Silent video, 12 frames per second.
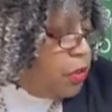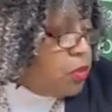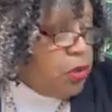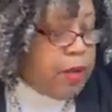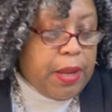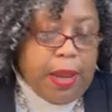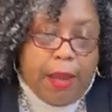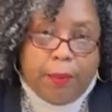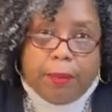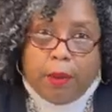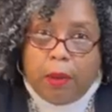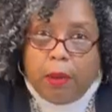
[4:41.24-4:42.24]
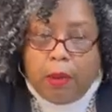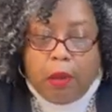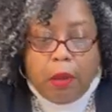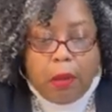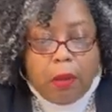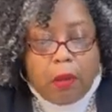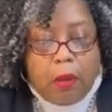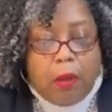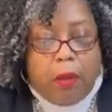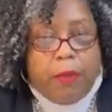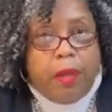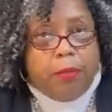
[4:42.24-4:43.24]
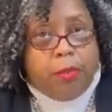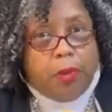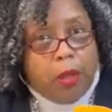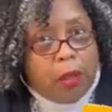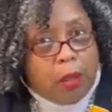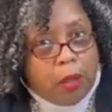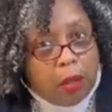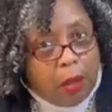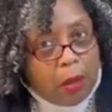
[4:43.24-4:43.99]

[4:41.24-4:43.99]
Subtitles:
is going to happen? All that pulling.